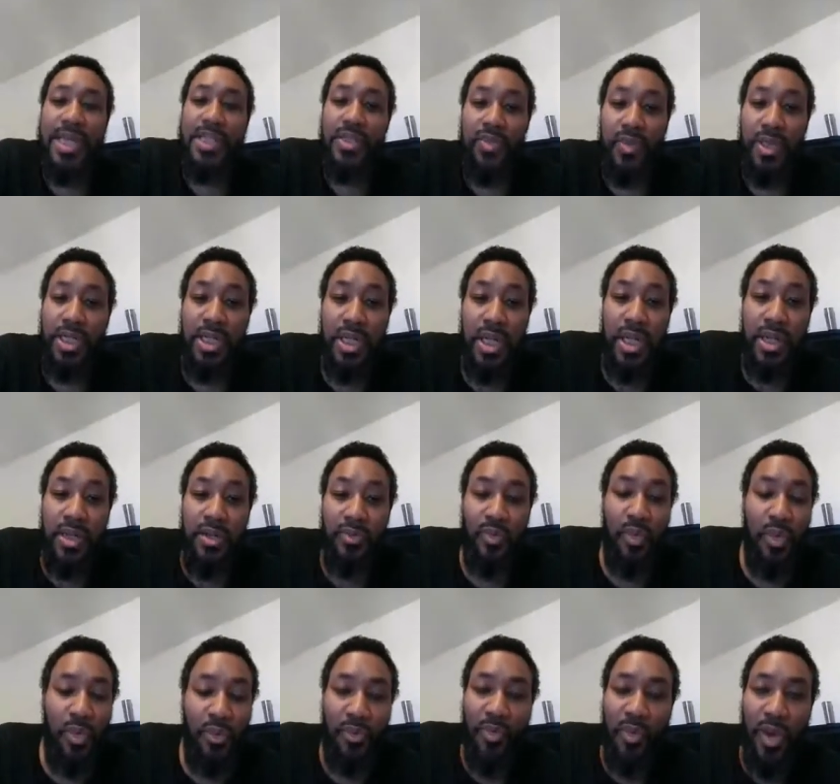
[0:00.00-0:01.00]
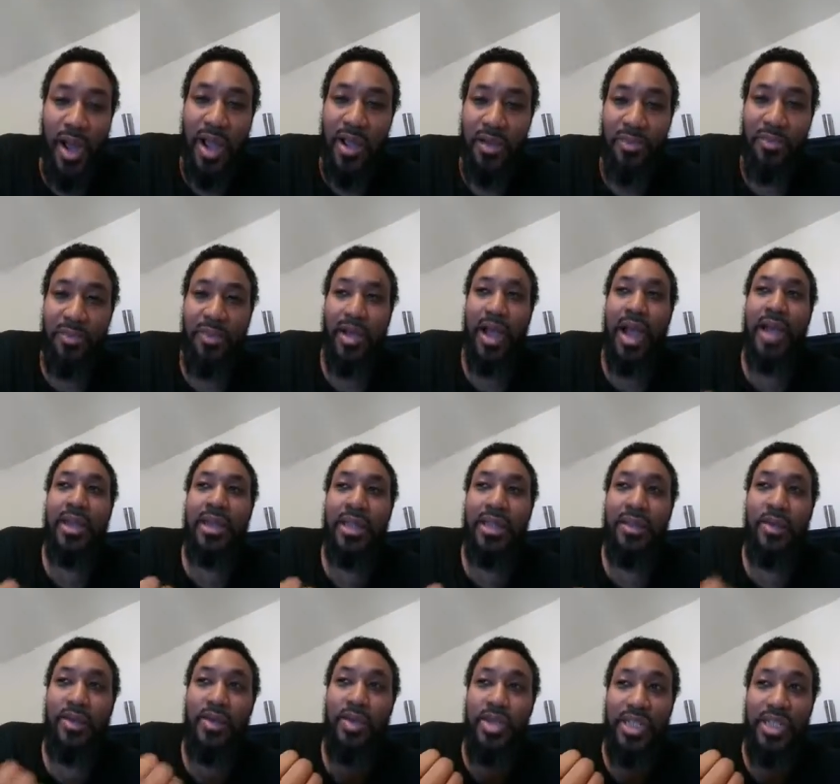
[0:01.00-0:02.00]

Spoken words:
what I didn't lose the